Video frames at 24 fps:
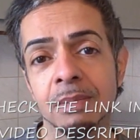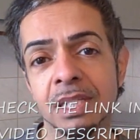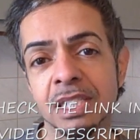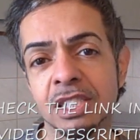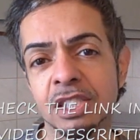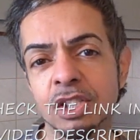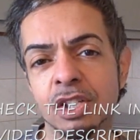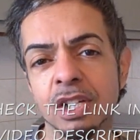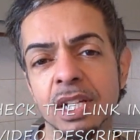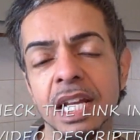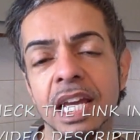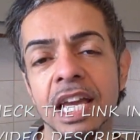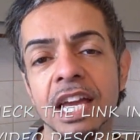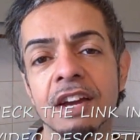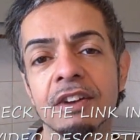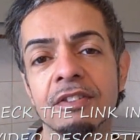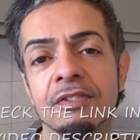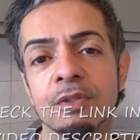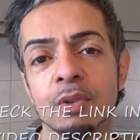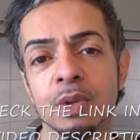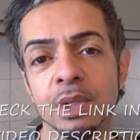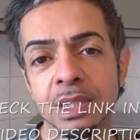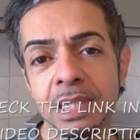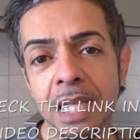It's going to
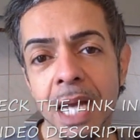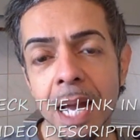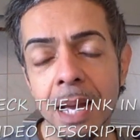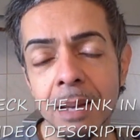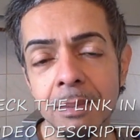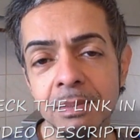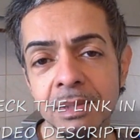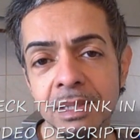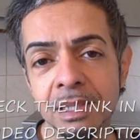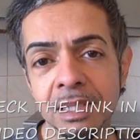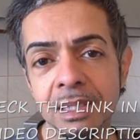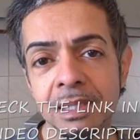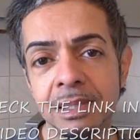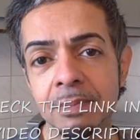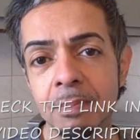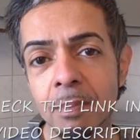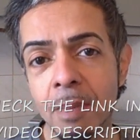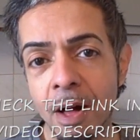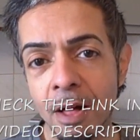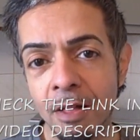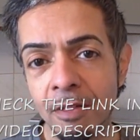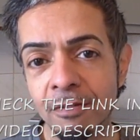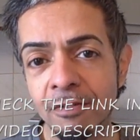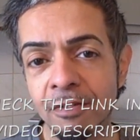air 4 times this
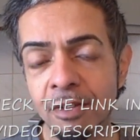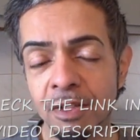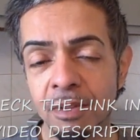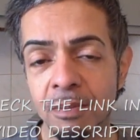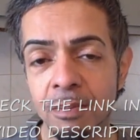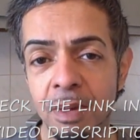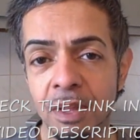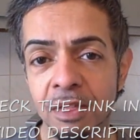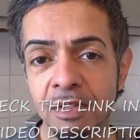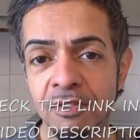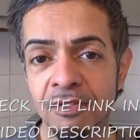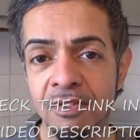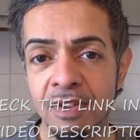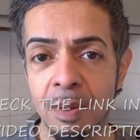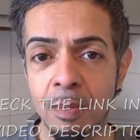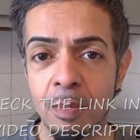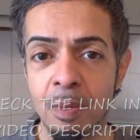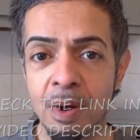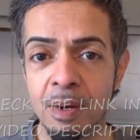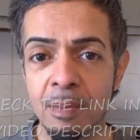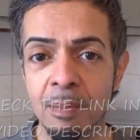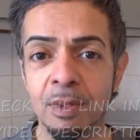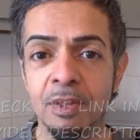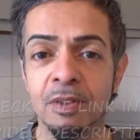month for the month of
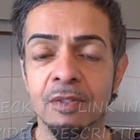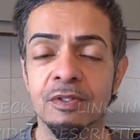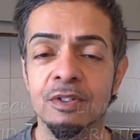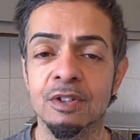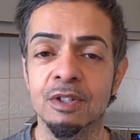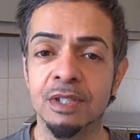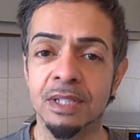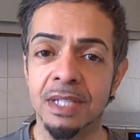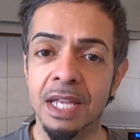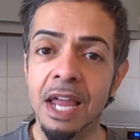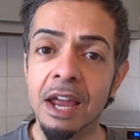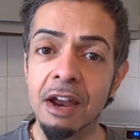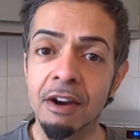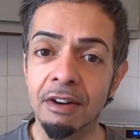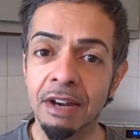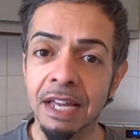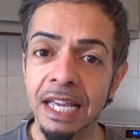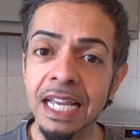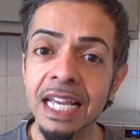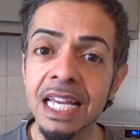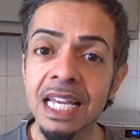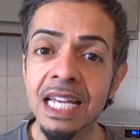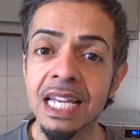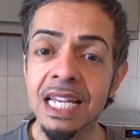February, but the first
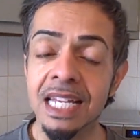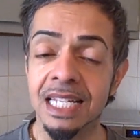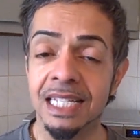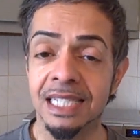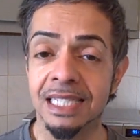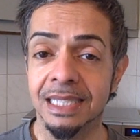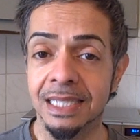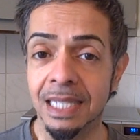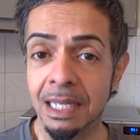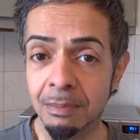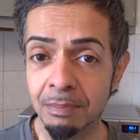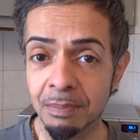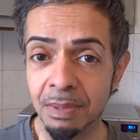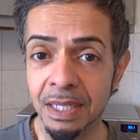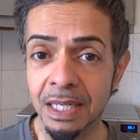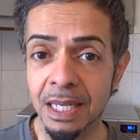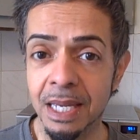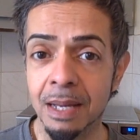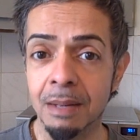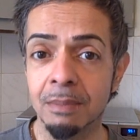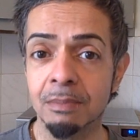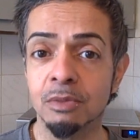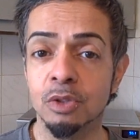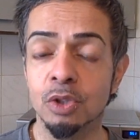airing is 10
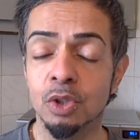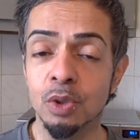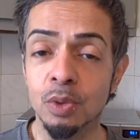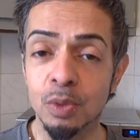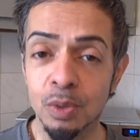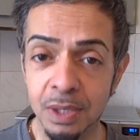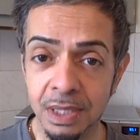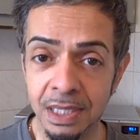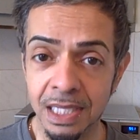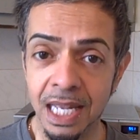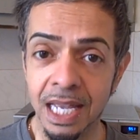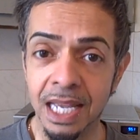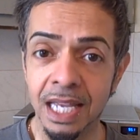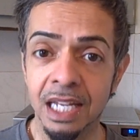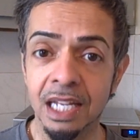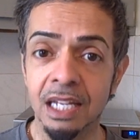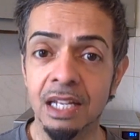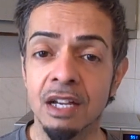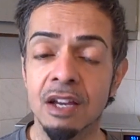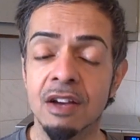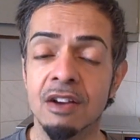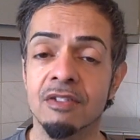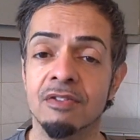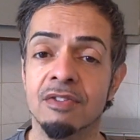p.m.
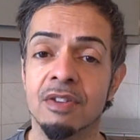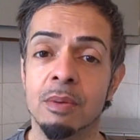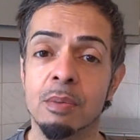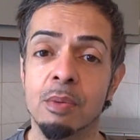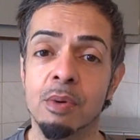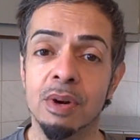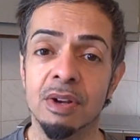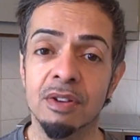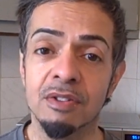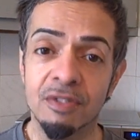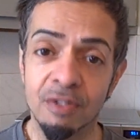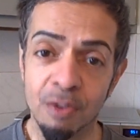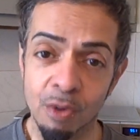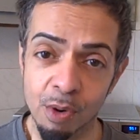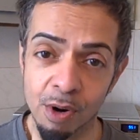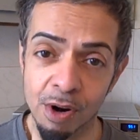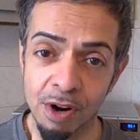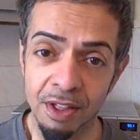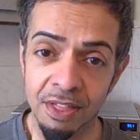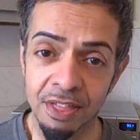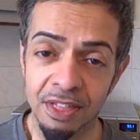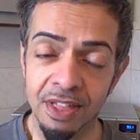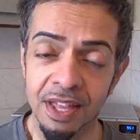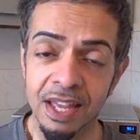Tuesday, February
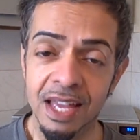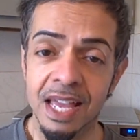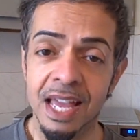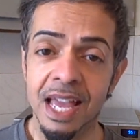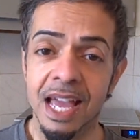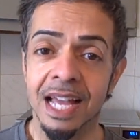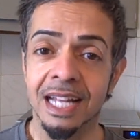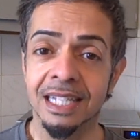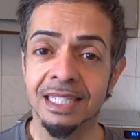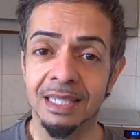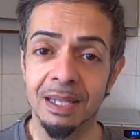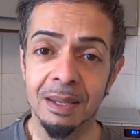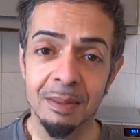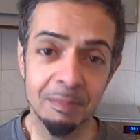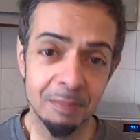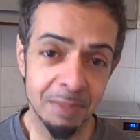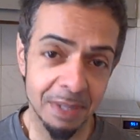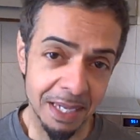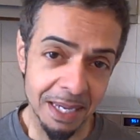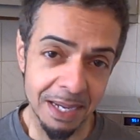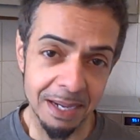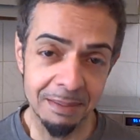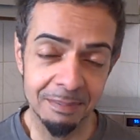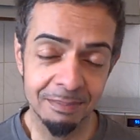4th at 10
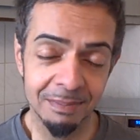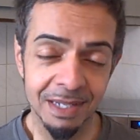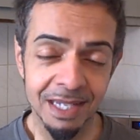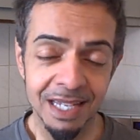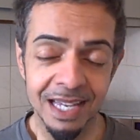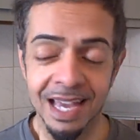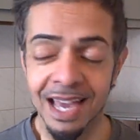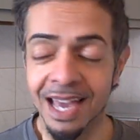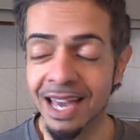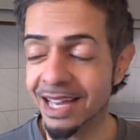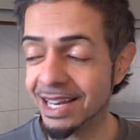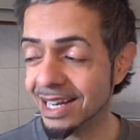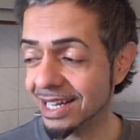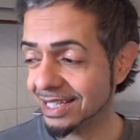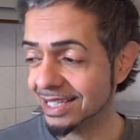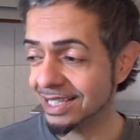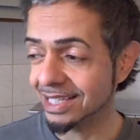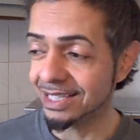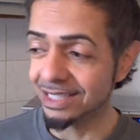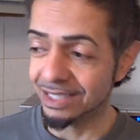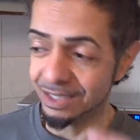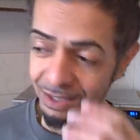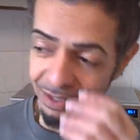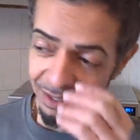p.m. And I
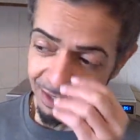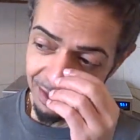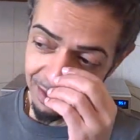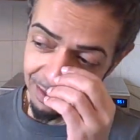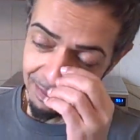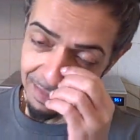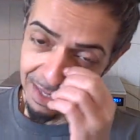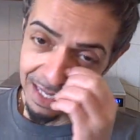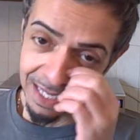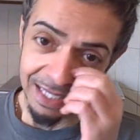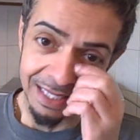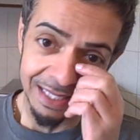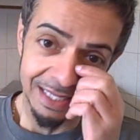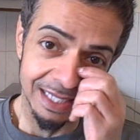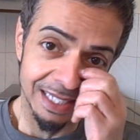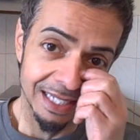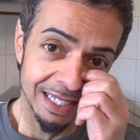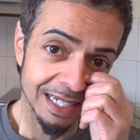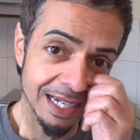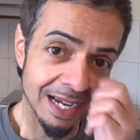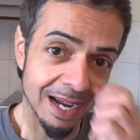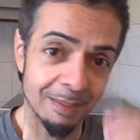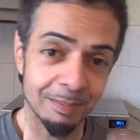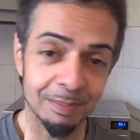think it's just an
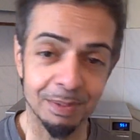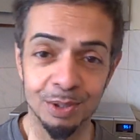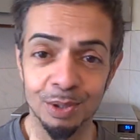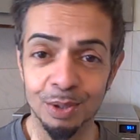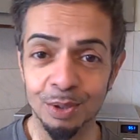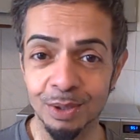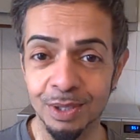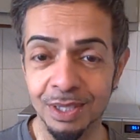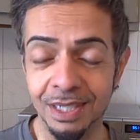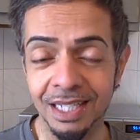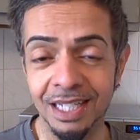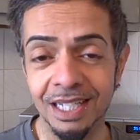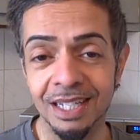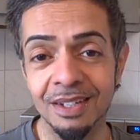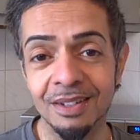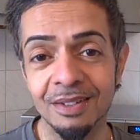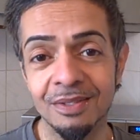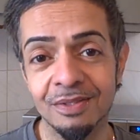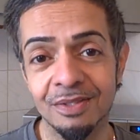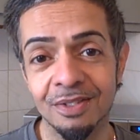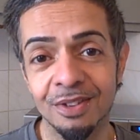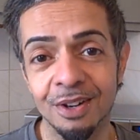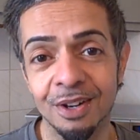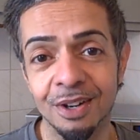amazing opportunity
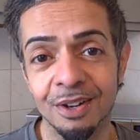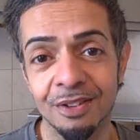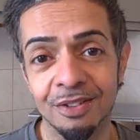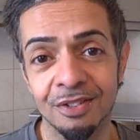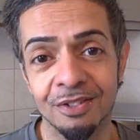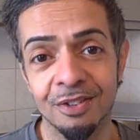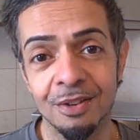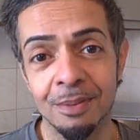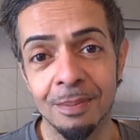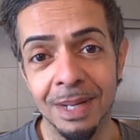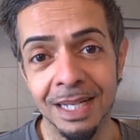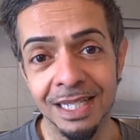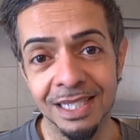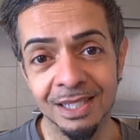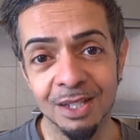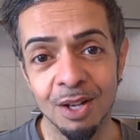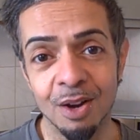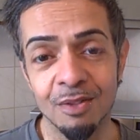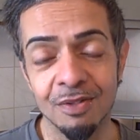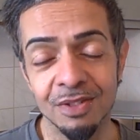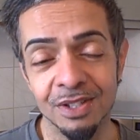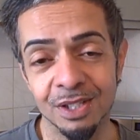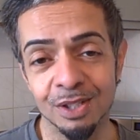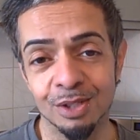for
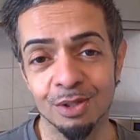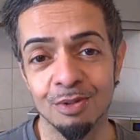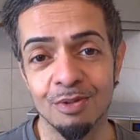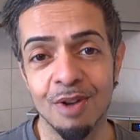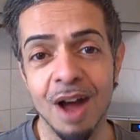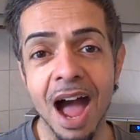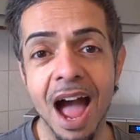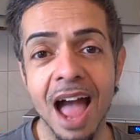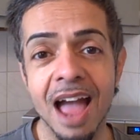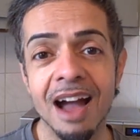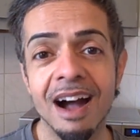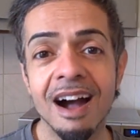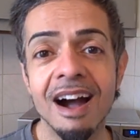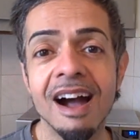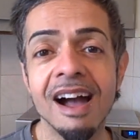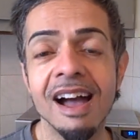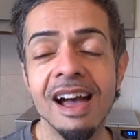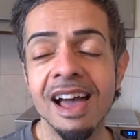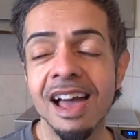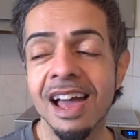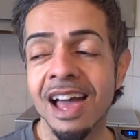myself and Soraya.